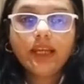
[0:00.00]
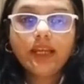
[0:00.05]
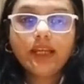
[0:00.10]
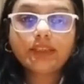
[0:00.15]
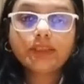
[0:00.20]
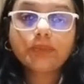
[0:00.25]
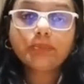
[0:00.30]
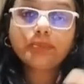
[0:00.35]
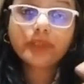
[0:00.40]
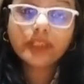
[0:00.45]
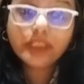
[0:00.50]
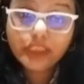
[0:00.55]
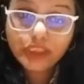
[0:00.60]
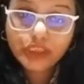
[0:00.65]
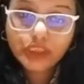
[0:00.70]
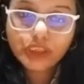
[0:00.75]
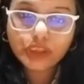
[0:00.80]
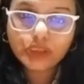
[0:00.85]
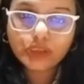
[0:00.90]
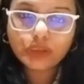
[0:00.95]
and the
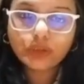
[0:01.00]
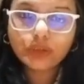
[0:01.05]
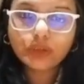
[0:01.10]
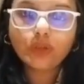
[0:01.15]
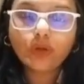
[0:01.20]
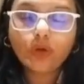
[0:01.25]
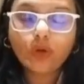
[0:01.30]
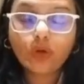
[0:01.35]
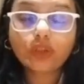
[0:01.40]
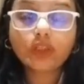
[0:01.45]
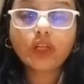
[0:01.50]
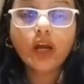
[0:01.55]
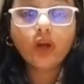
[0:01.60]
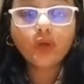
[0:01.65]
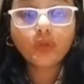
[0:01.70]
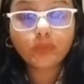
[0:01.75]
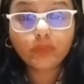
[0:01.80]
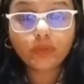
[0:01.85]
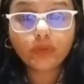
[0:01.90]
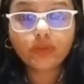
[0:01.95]
prediction or the
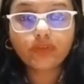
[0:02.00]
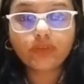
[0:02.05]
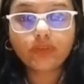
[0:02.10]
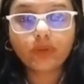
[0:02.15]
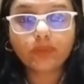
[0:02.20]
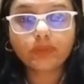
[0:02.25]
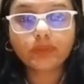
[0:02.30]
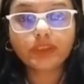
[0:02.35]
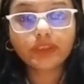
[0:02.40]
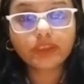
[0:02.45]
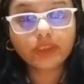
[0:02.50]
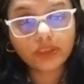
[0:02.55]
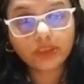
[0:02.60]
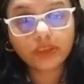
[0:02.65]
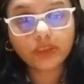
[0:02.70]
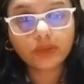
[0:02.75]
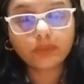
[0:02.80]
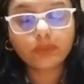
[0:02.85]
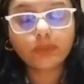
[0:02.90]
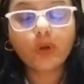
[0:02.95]
output from the
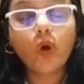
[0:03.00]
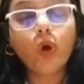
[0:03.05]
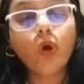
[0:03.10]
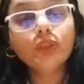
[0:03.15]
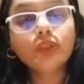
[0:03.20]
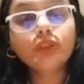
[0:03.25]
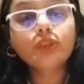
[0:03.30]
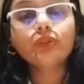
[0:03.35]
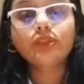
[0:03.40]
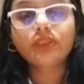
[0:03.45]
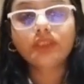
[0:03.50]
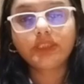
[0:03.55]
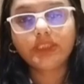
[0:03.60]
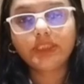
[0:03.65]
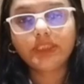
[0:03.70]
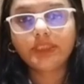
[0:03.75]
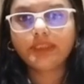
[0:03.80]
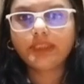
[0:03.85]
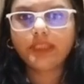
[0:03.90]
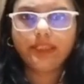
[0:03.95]
system also
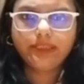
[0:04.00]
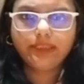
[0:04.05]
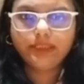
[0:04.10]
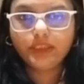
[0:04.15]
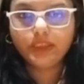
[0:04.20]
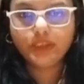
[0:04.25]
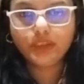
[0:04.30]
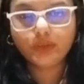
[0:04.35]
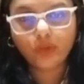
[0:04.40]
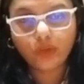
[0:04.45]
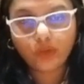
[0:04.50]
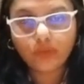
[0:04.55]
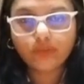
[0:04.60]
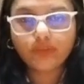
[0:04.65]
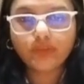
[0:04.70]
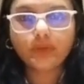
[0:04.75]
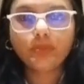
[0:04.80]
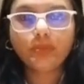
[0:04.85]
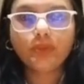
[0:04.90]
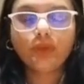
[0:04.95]
suggests that this is not a
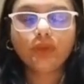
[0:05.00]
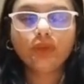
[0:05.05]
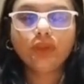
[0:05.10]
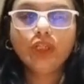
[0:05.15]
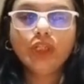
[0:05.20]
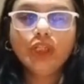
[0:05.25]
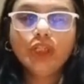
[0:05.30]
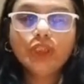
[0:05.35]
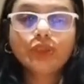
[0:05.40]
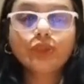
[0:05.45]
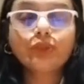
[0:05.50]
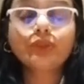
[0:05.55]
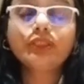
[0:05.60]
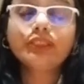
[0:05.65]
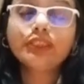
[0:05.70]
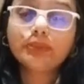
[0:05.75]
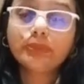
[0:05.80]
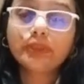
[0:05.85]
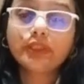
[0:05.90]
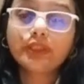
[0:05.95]
football. So
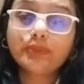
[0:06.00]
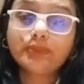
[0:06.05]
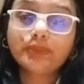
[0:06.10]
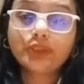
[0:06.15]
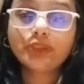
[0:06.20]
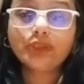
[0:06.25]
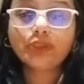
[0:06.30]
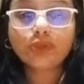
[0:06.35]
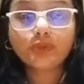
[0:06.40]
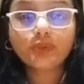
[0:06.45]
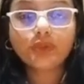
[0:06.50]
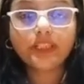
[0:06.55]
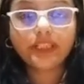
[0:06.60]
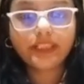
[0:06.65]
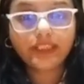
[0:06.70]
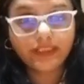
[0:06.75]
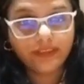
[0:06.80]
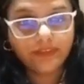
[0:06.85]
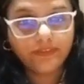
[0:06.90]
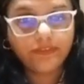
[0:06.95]
this becomes a true
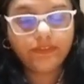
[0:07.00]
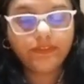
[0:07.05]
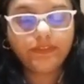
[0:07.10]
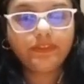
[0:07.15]
negative.